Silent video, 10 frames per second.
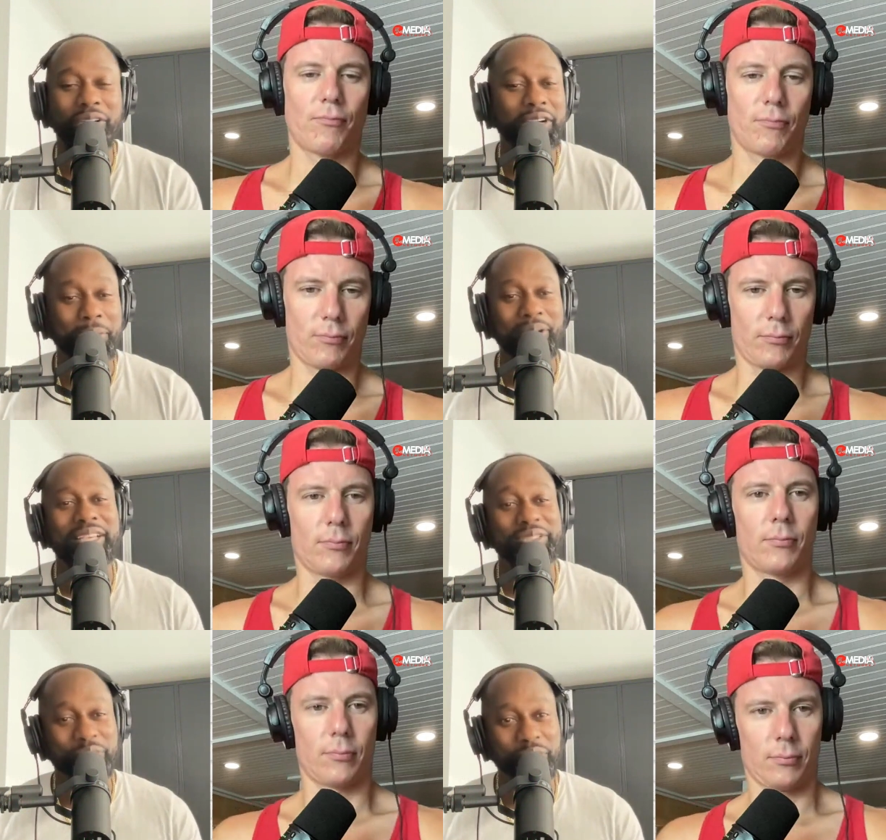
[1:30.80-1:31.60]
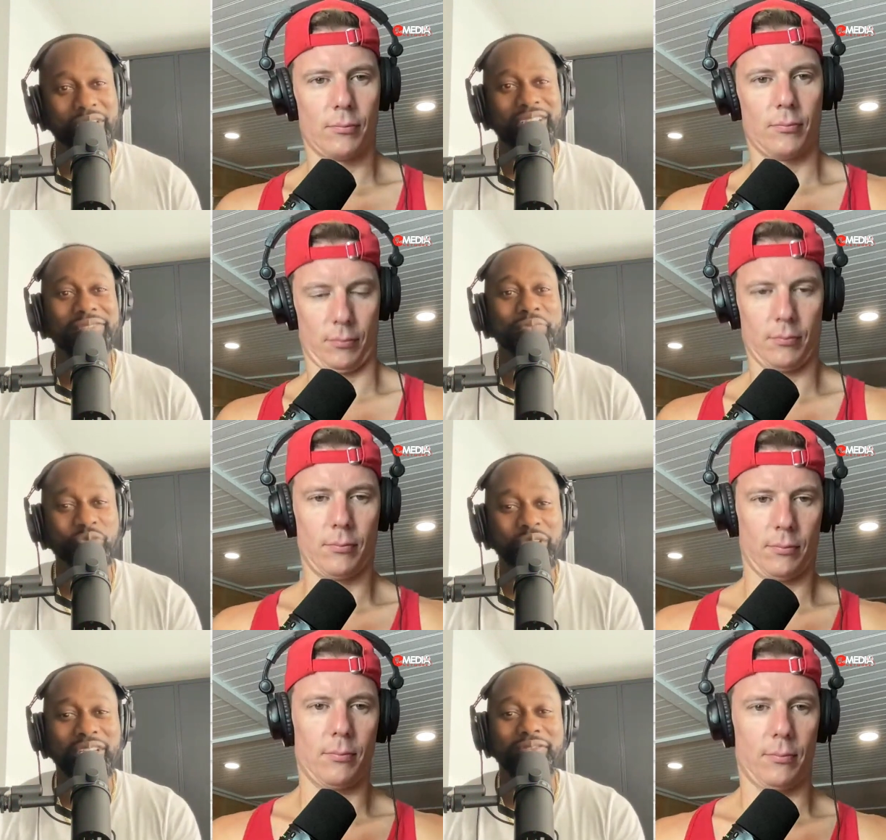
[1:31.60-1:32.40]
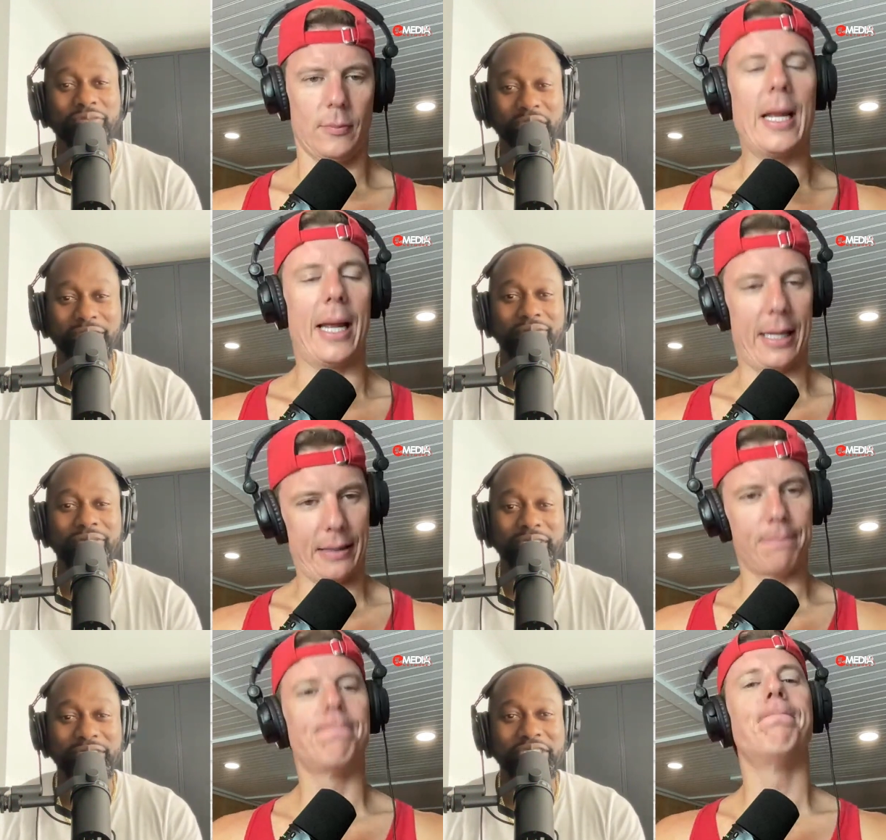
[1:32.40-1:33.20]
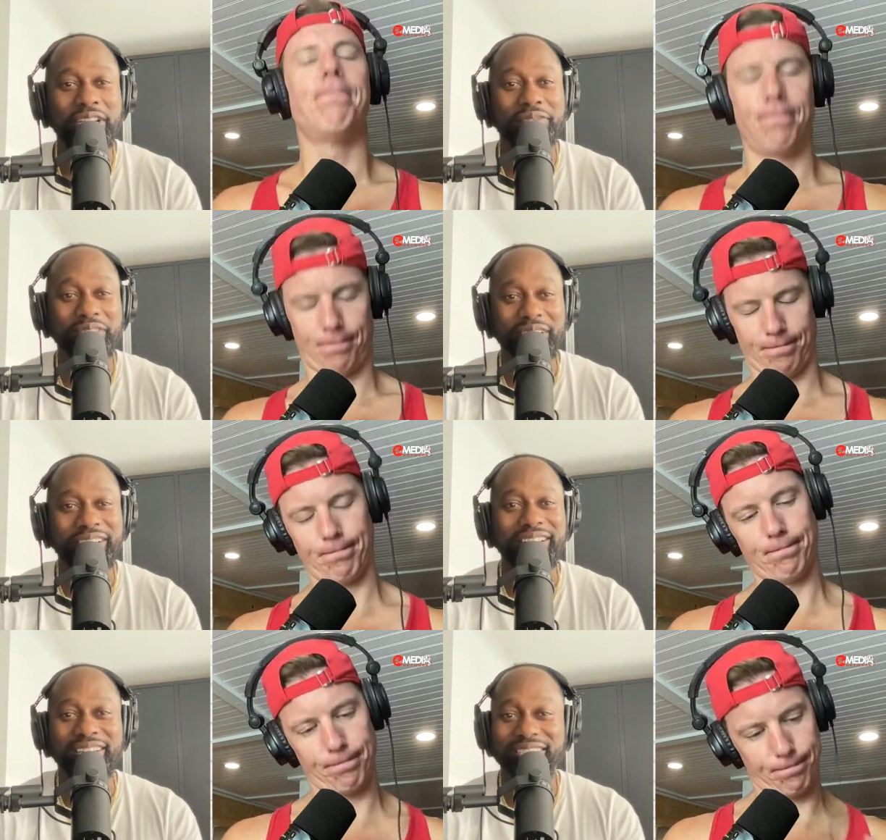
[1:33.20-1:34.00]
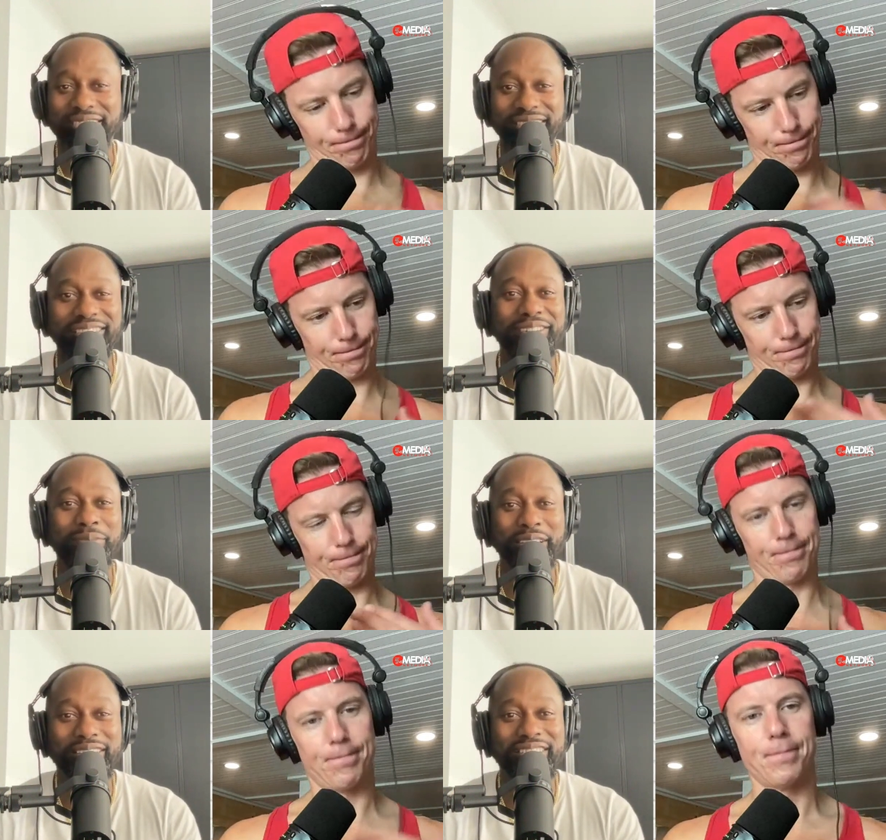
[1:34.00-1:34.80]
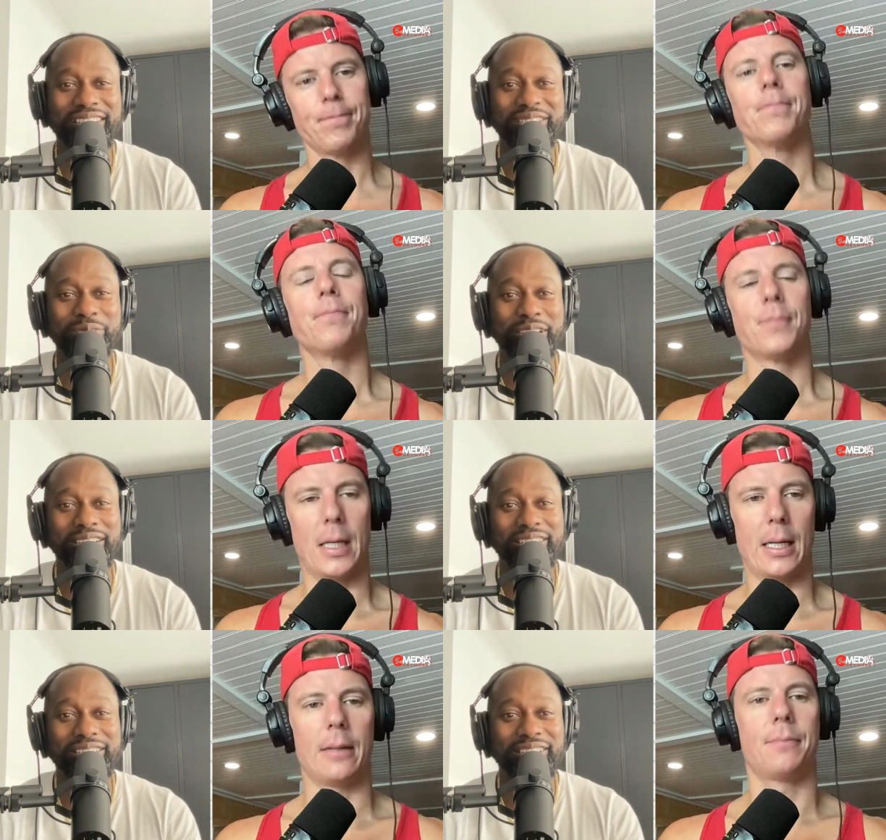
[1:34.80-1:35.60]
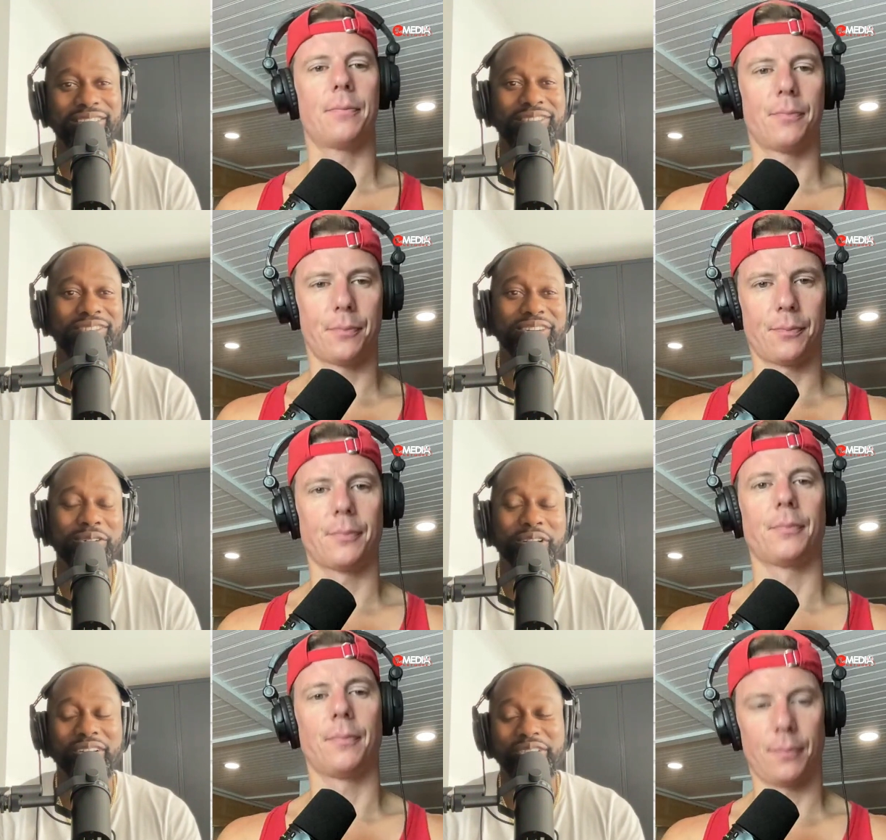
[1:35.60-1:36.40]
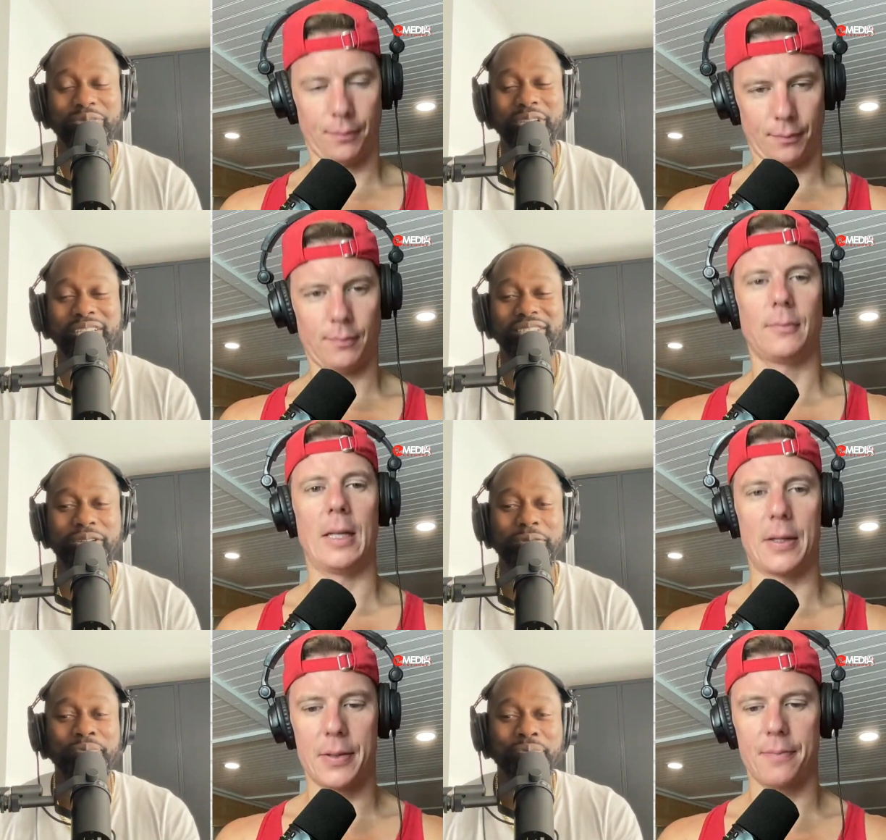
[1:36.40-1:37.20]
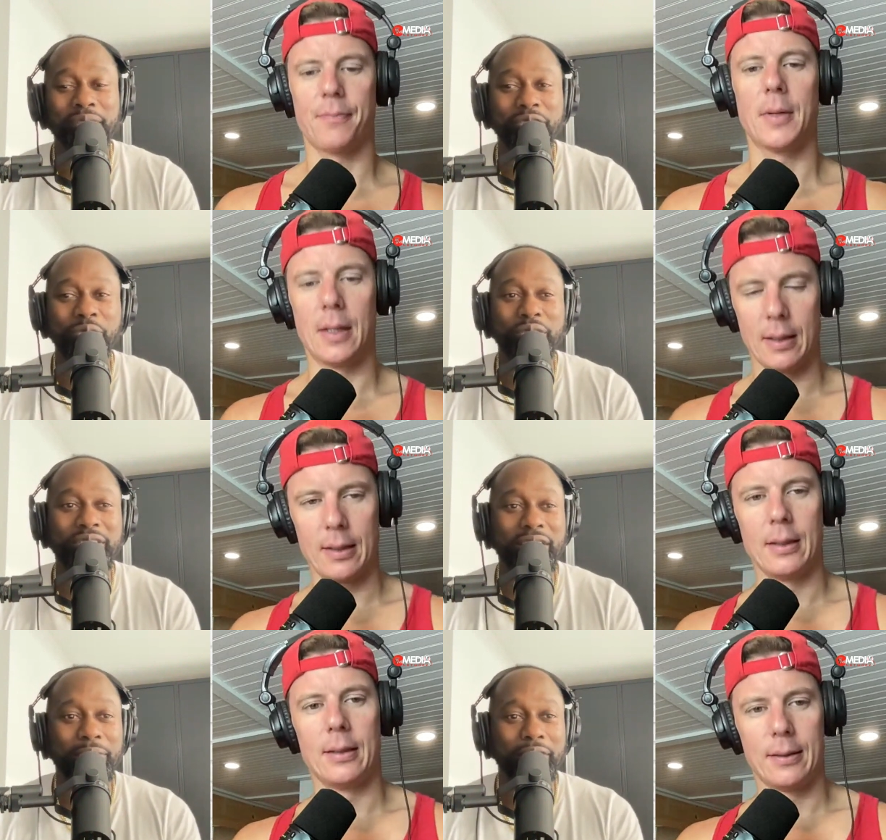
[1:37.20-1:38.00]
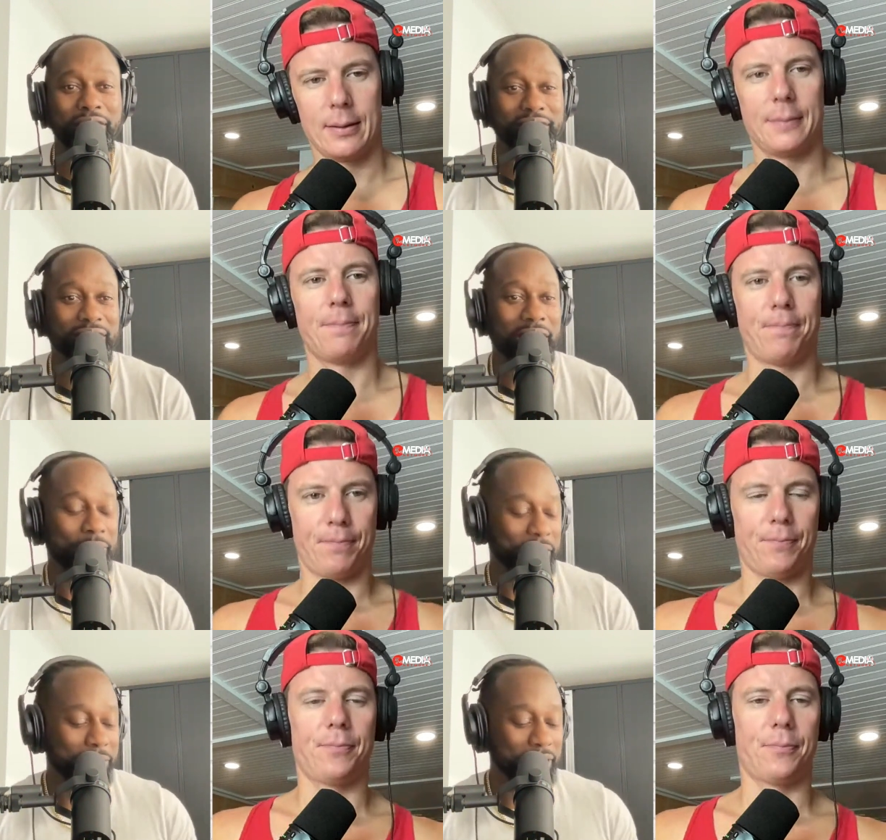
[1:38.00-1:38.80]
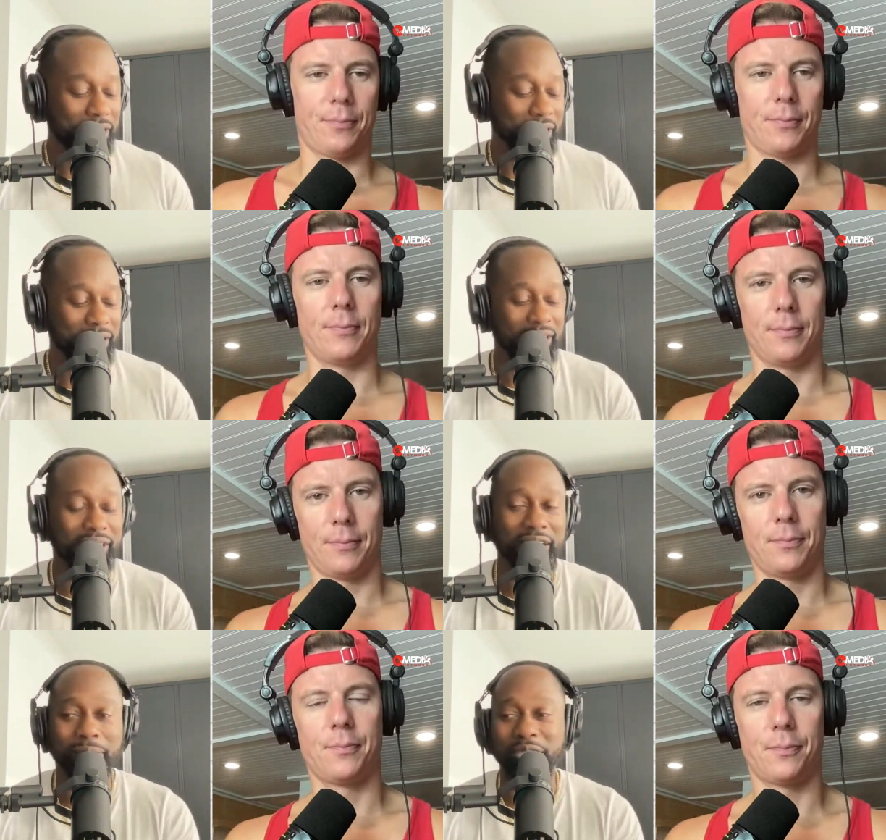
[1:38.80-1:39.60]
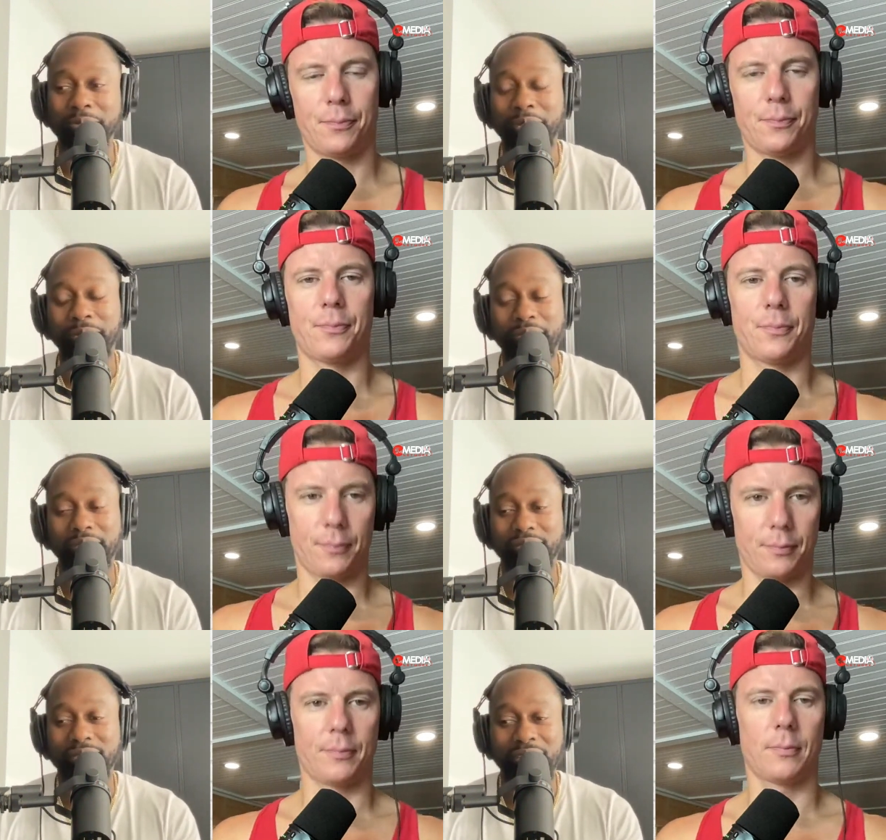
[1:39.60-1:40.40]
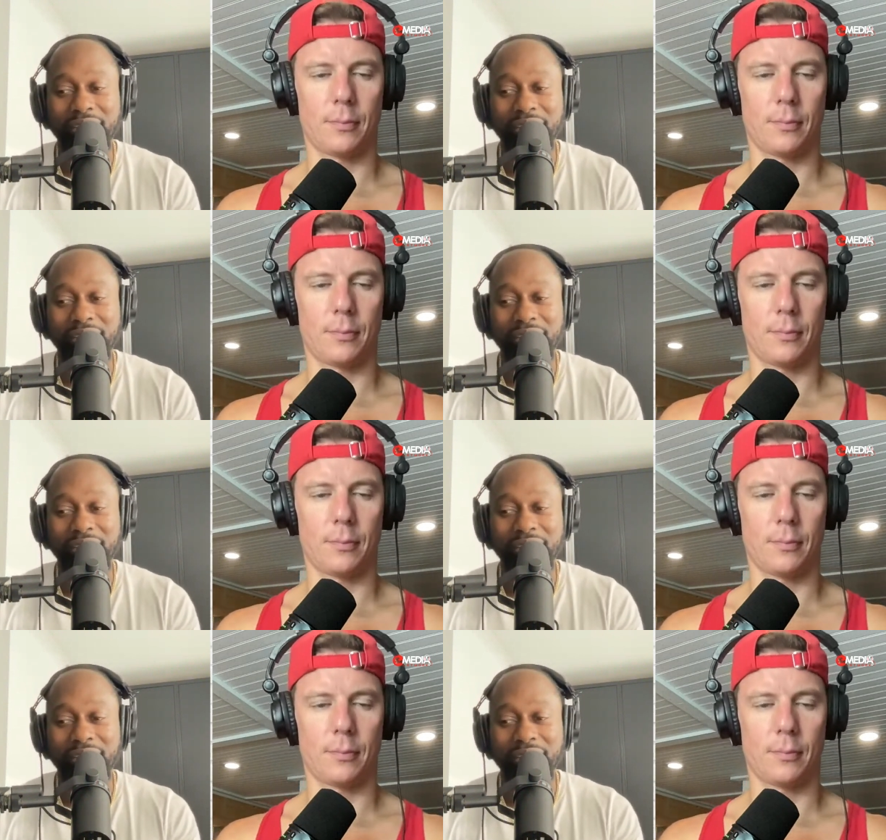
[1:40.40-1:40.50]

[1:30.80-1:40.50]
Speaker 1: are in a place where we can we can we yeah. can we can shift and and it still makes sense, man. It yeah. still don't don't hurt us, man. So yes. super excited about this topic, man, and limits, man, because